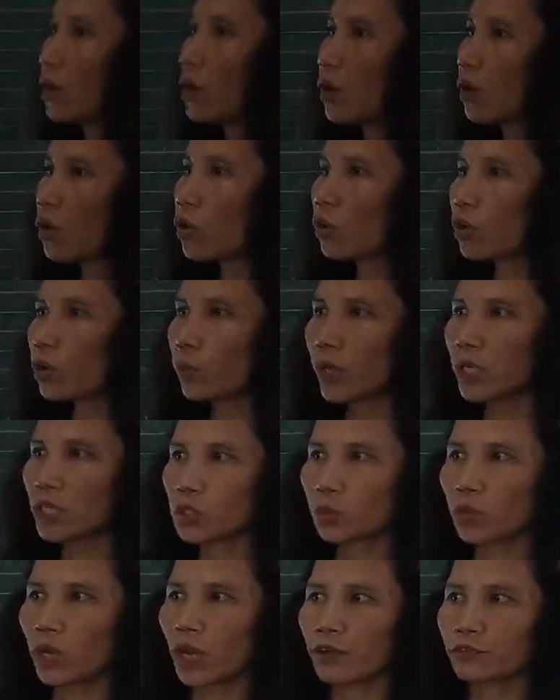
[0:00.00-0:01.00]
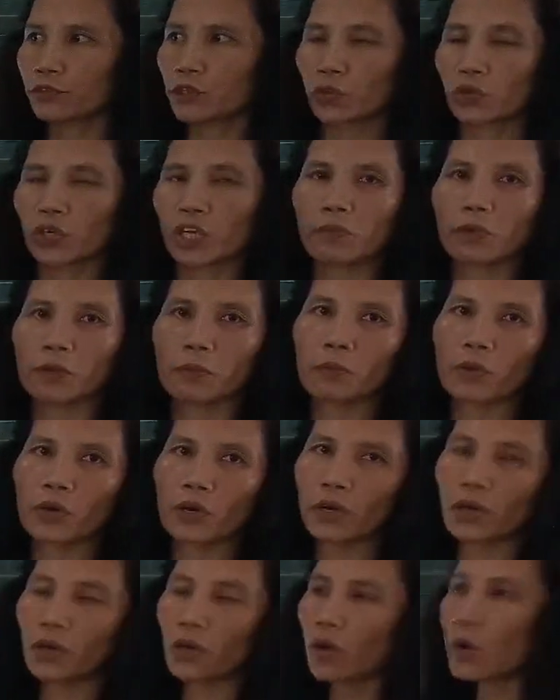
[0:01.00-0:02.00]
Always we have to
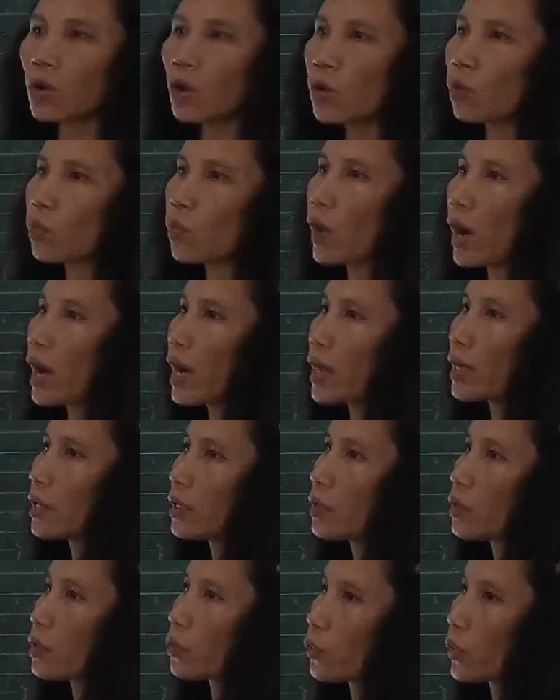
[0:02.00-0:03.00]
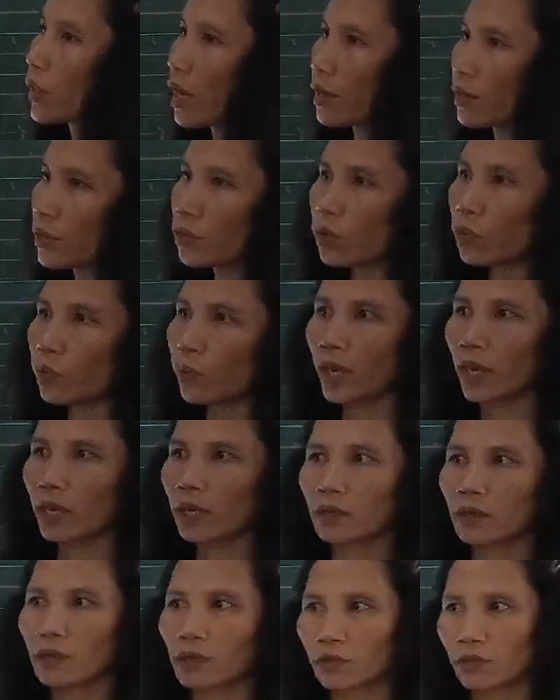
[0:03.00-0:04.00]
remember why we are
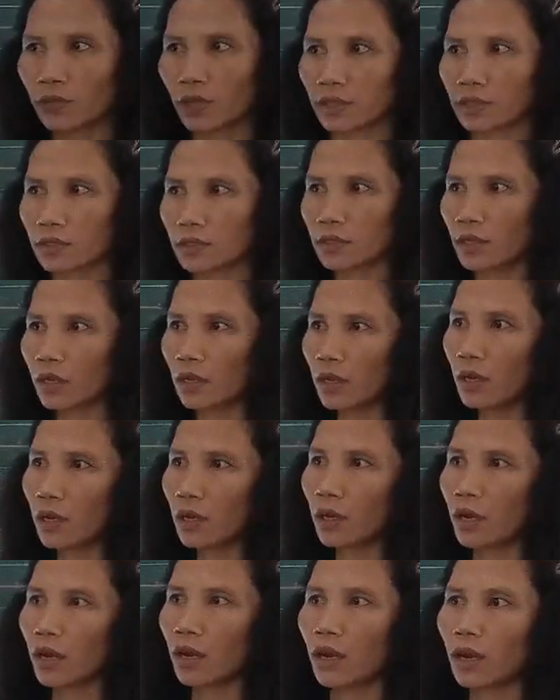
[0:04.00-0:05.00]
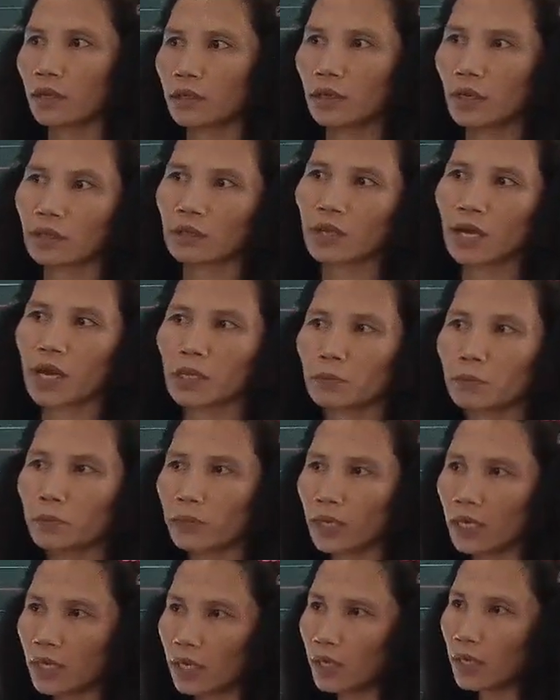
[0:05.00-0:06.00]
doing this, and it can
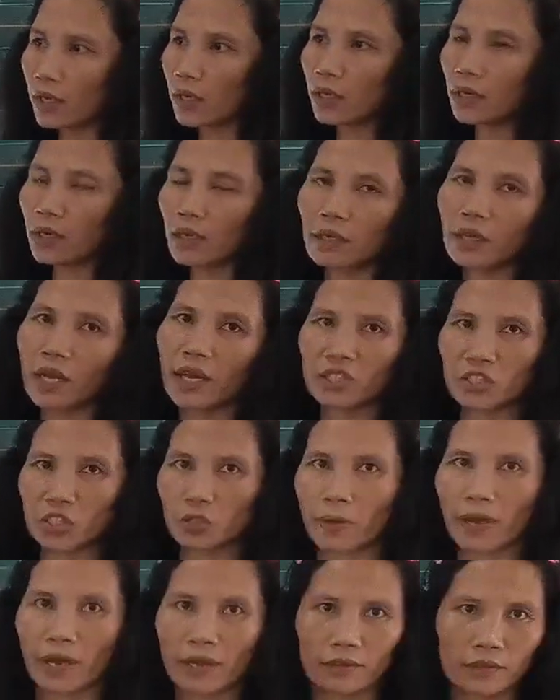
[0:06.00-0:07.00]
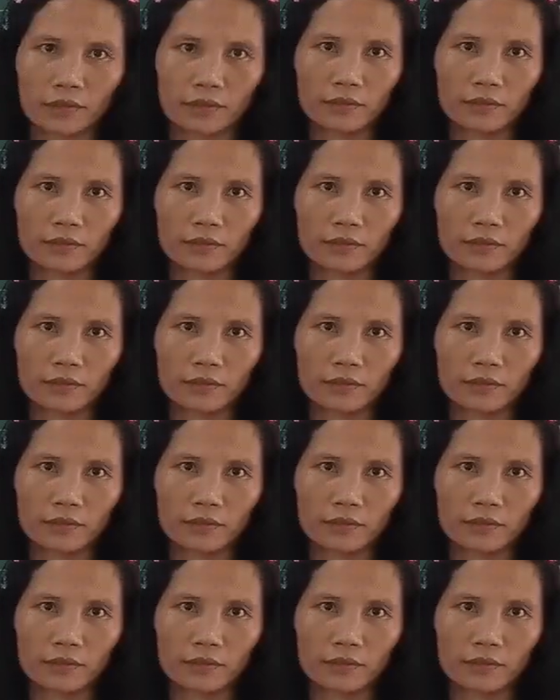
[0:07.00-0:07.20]
be inspired.